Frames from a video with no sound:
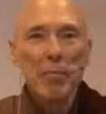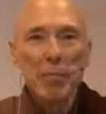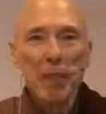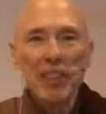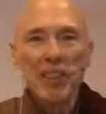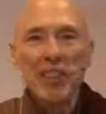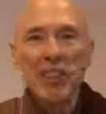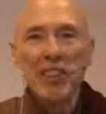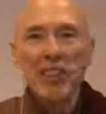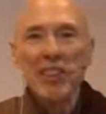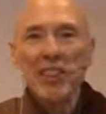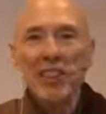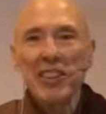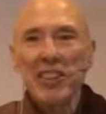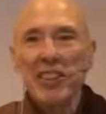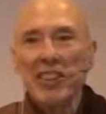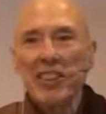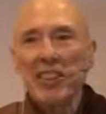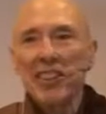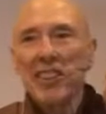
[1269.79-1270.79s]

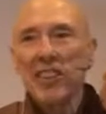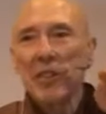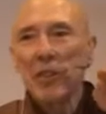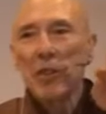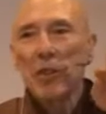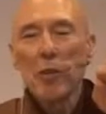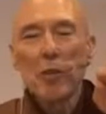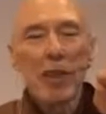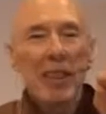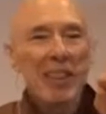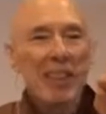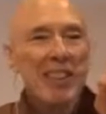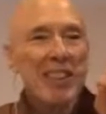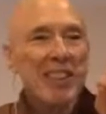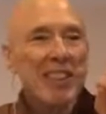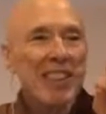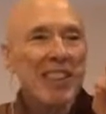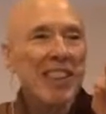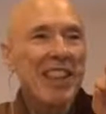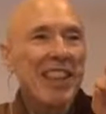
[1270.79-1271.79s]
pictures that you're about to
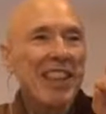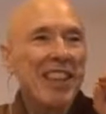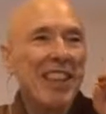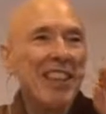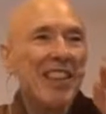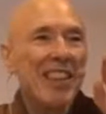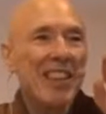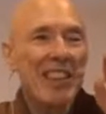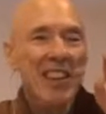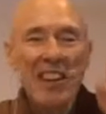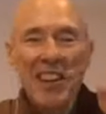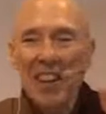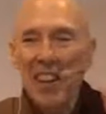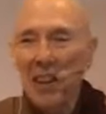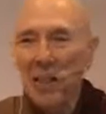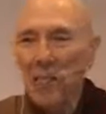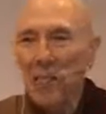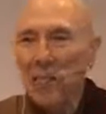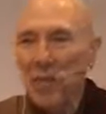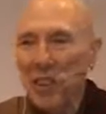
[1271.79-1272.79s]
see are
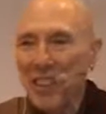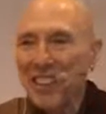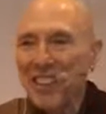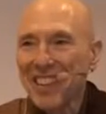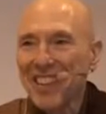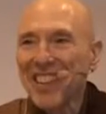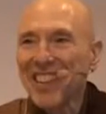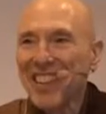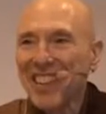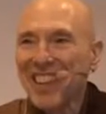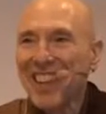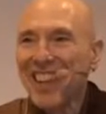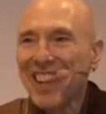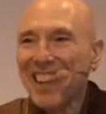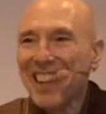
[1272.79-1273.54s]
unpleasant.